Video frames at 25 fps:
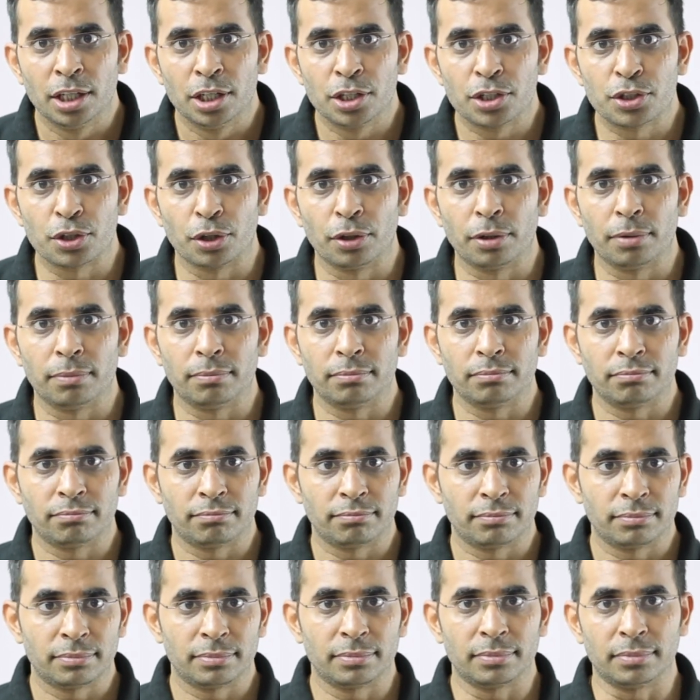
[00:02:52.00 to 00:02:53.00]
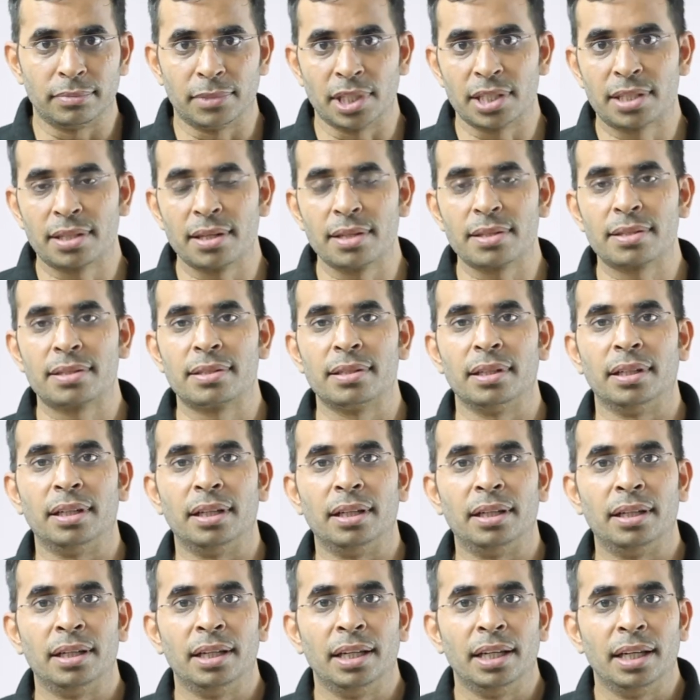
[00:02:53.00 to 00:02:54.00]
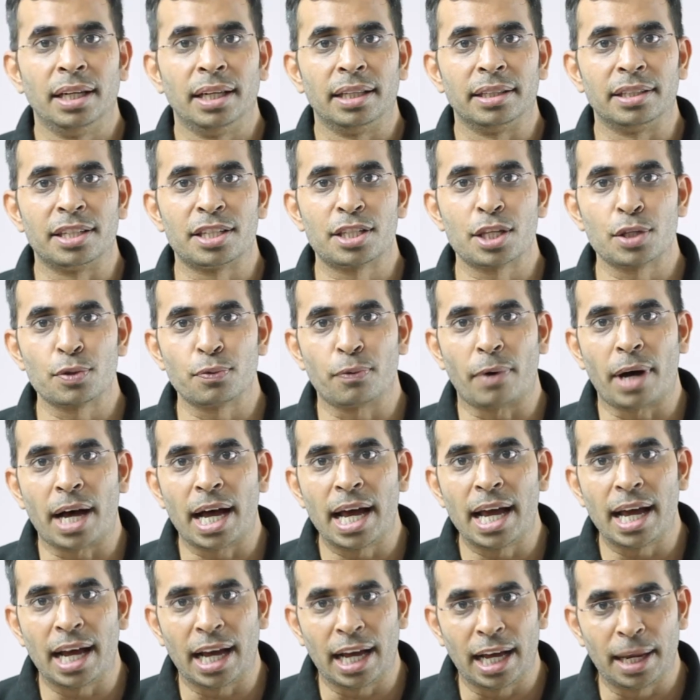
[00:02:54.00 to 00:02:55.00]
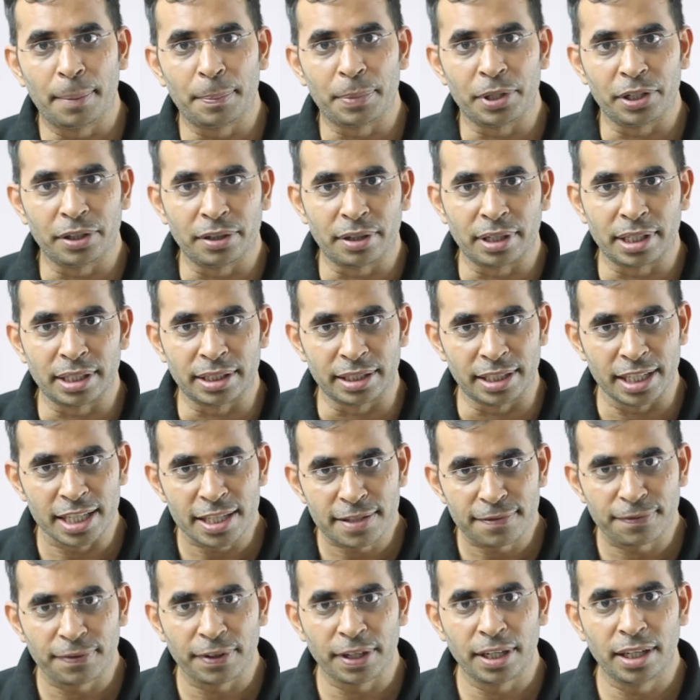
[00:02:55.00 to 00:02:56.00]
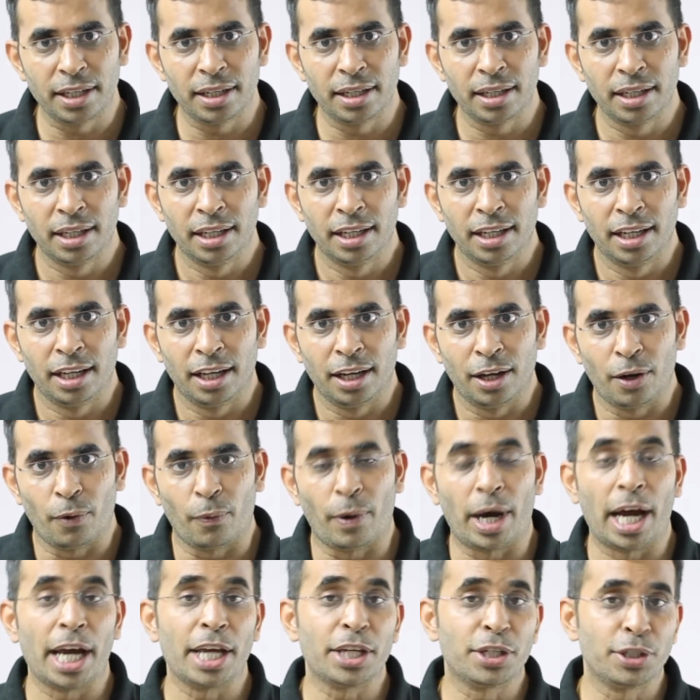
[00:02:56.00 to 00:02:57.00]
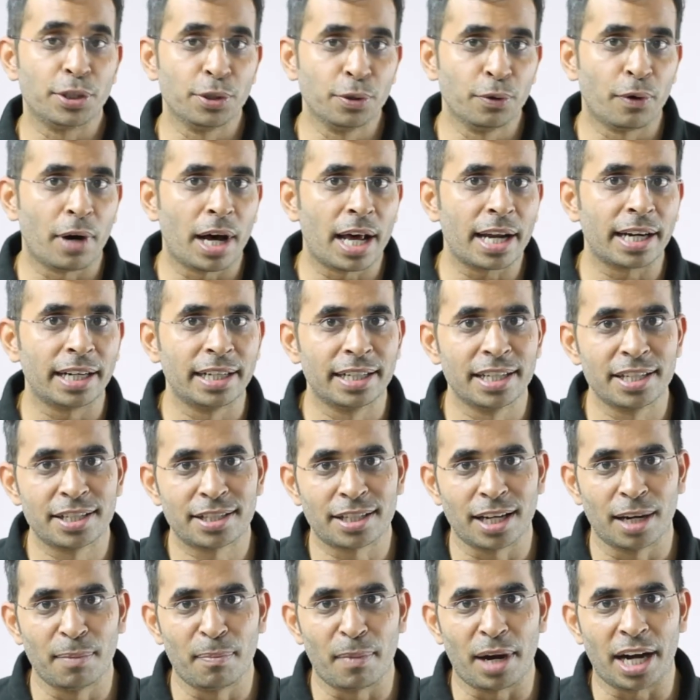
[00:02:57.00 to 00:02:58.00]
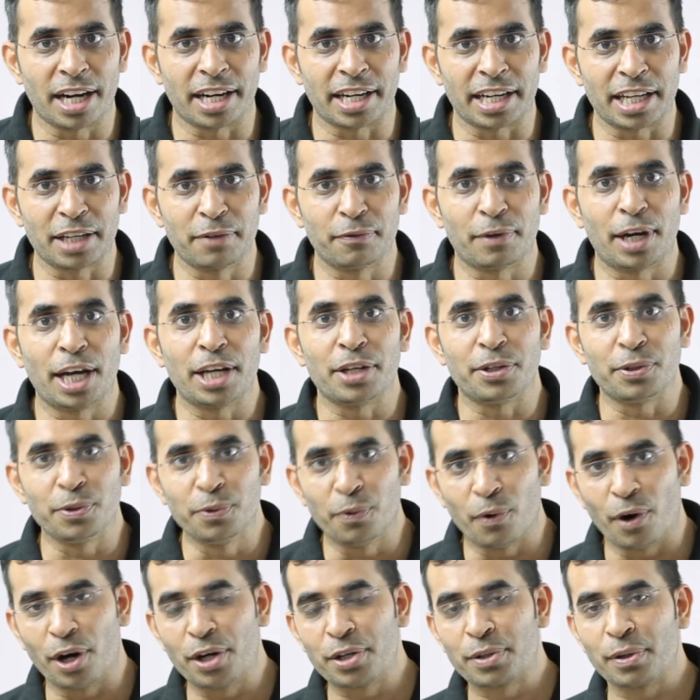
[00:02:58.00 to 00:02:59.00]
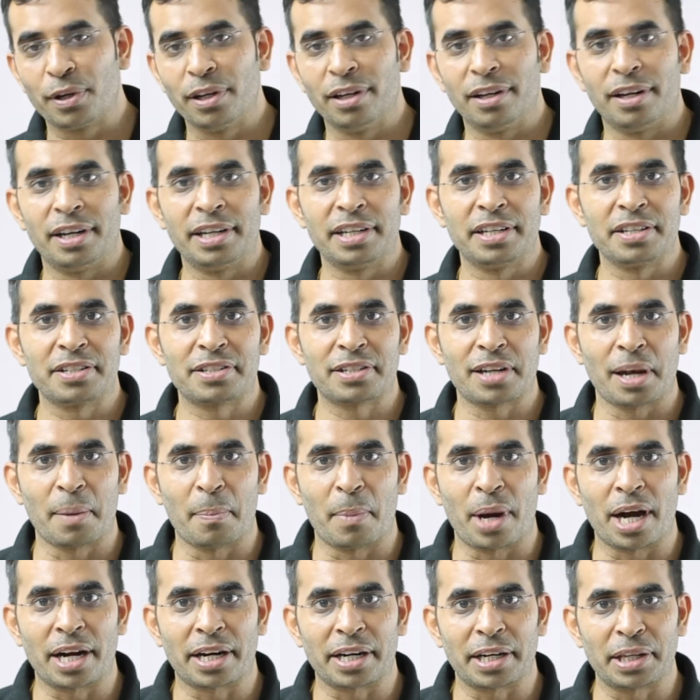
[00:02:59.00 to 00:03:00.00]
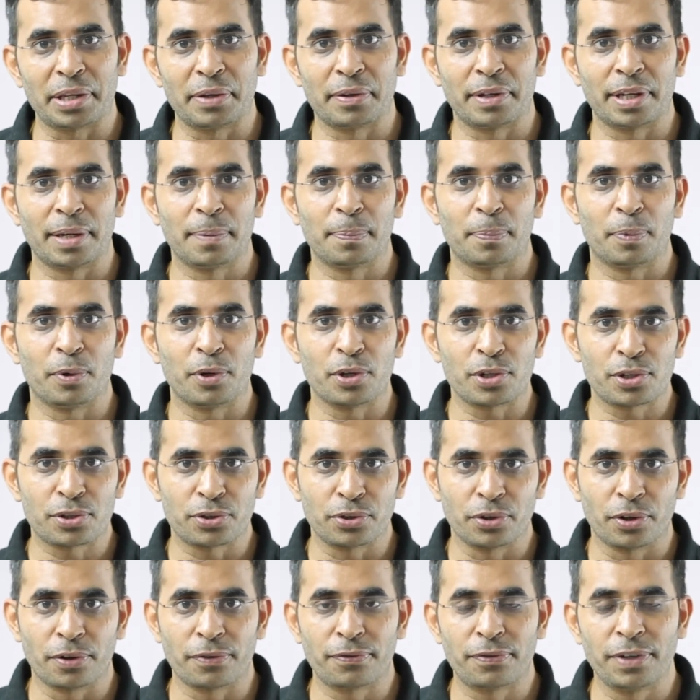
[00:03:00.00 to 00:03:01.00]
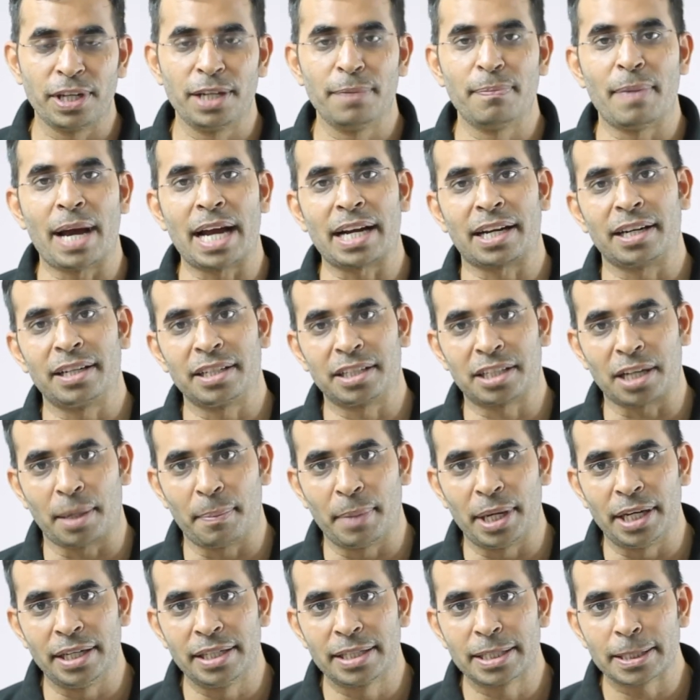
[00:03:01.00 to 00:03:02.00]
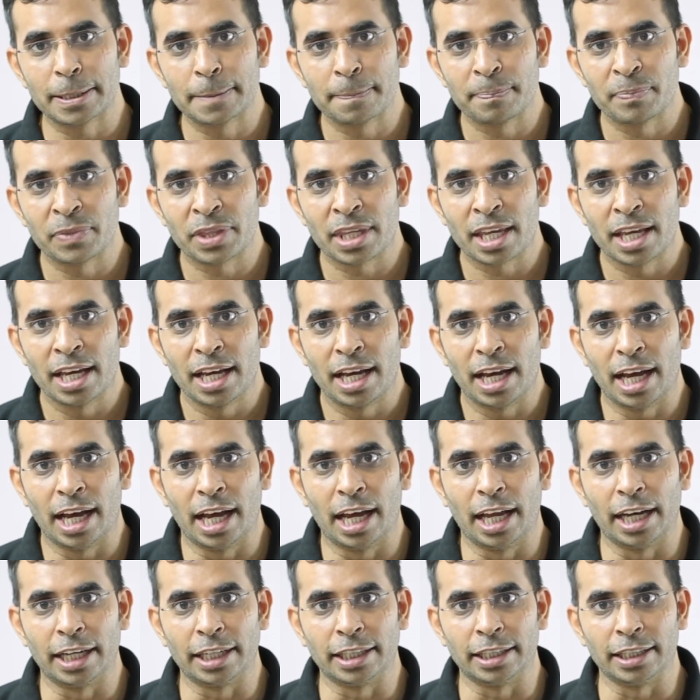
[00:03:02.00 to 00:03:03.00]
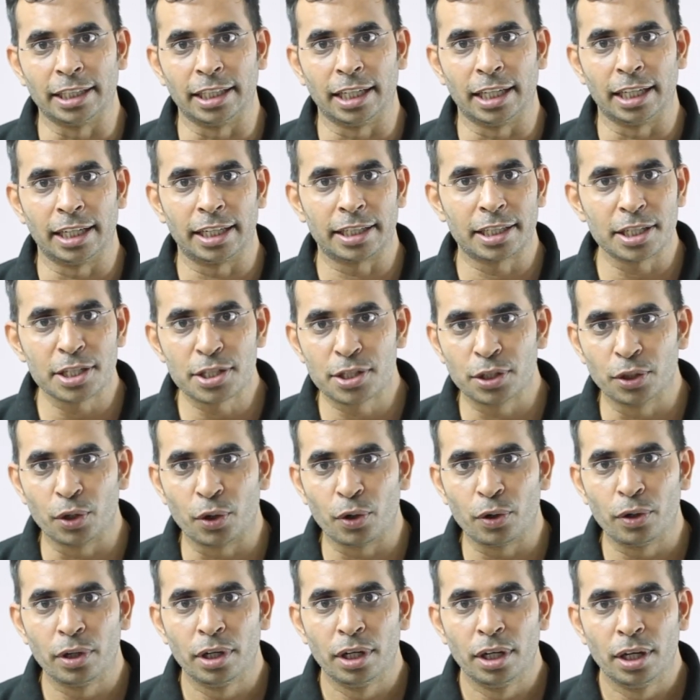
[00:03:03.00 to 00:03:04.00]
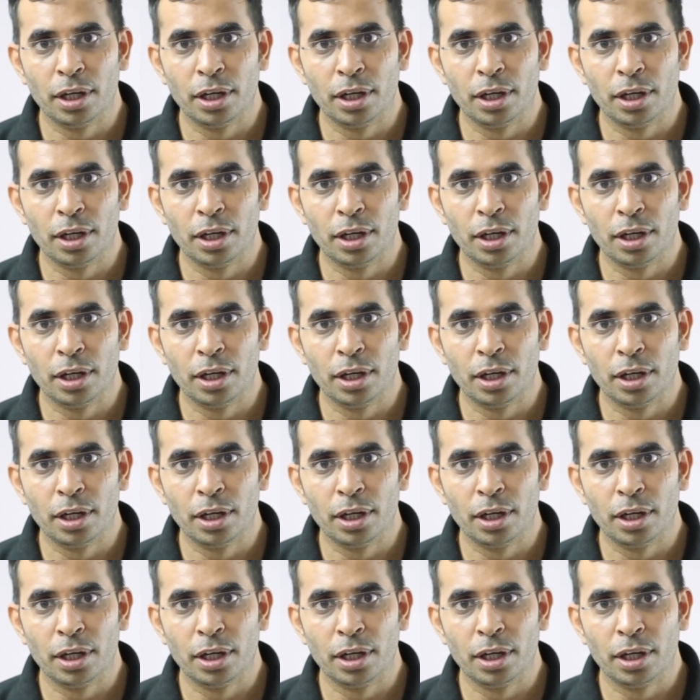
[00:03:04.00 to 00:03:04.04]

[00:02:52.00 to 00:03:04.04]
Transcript: So this is why I'm here in this field. Why you are in digital marketing, why you want to learn digital marketing. You can post your feedback and comment, and let us know